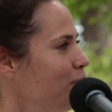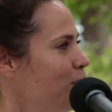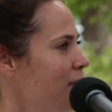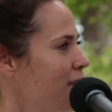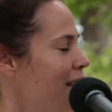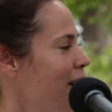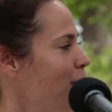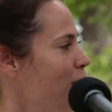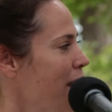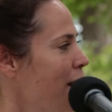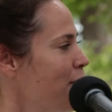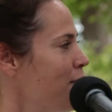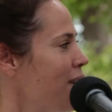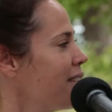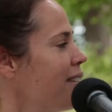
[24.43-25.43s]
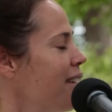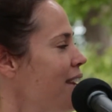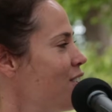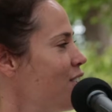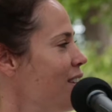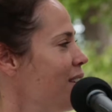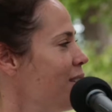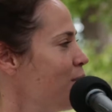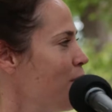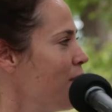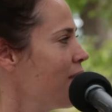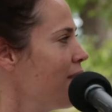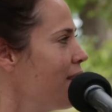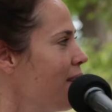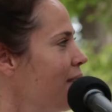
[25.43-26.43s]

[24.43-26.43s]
what our fascination is with